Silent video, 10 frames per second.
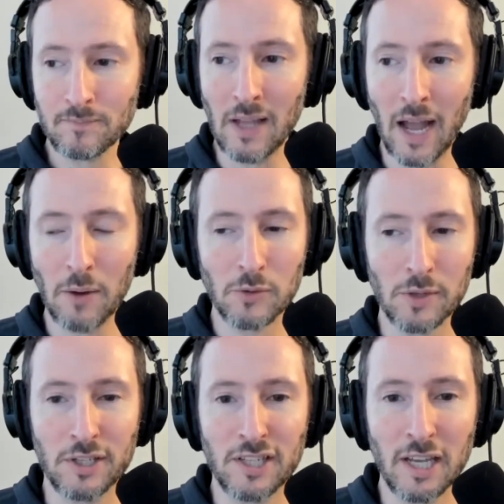I was
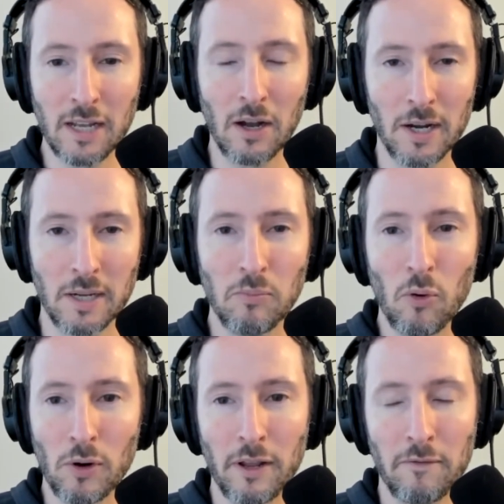really sitting on
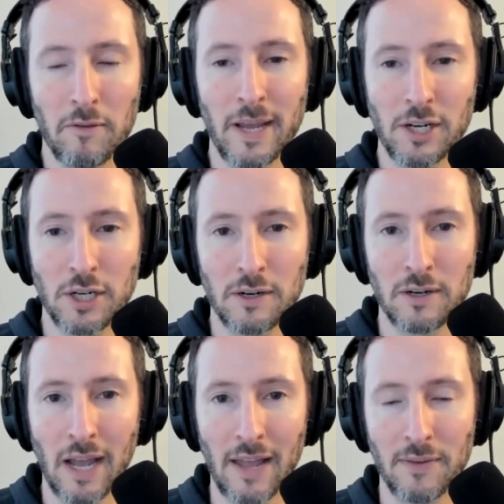important
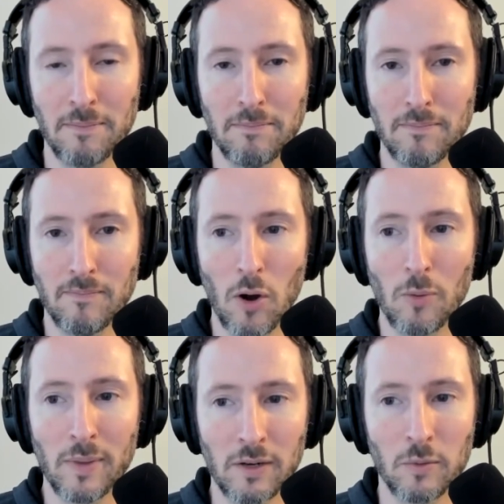information at the
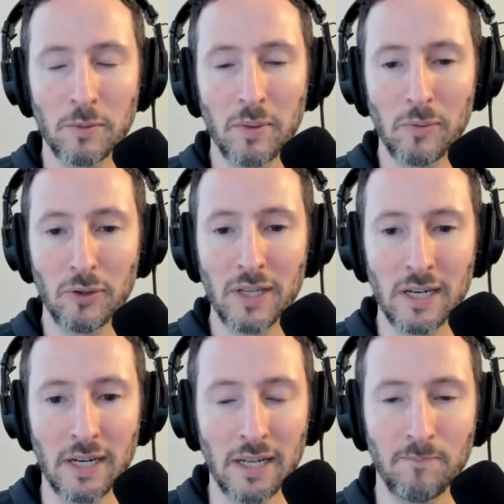moment in which people
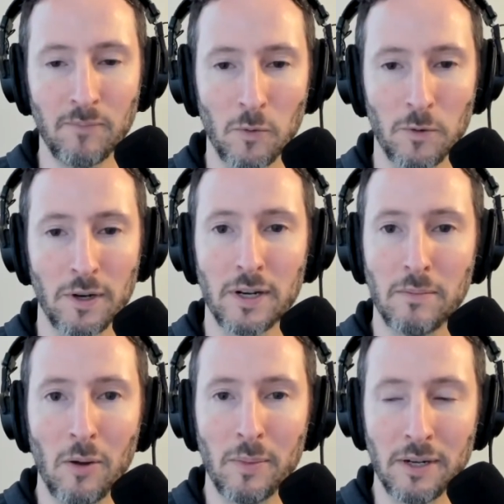needed it. We're in a
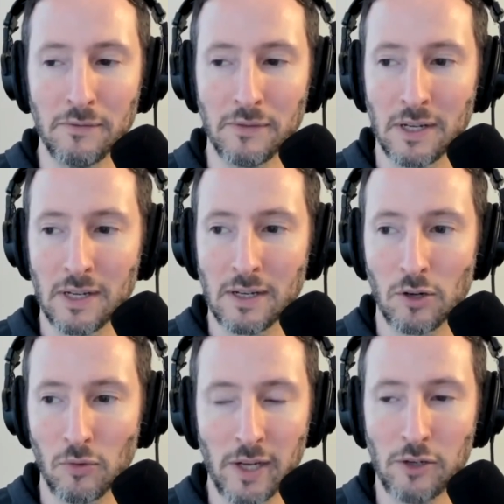moment of
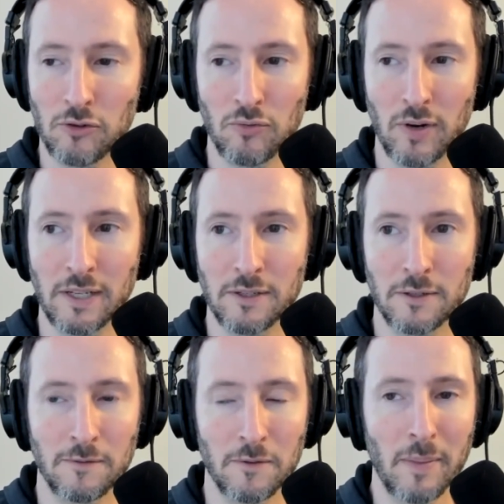great
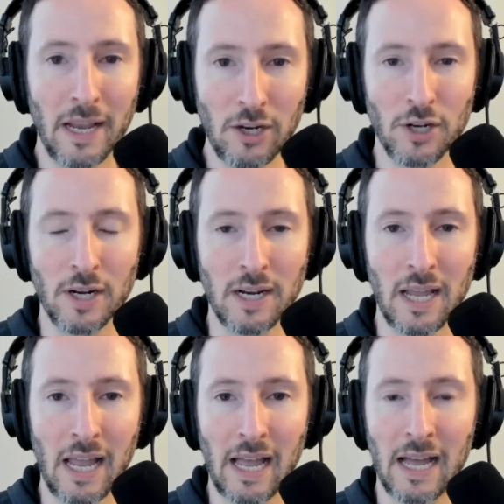
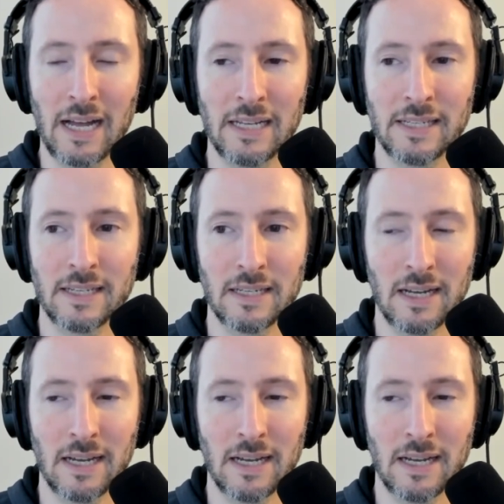transformation. And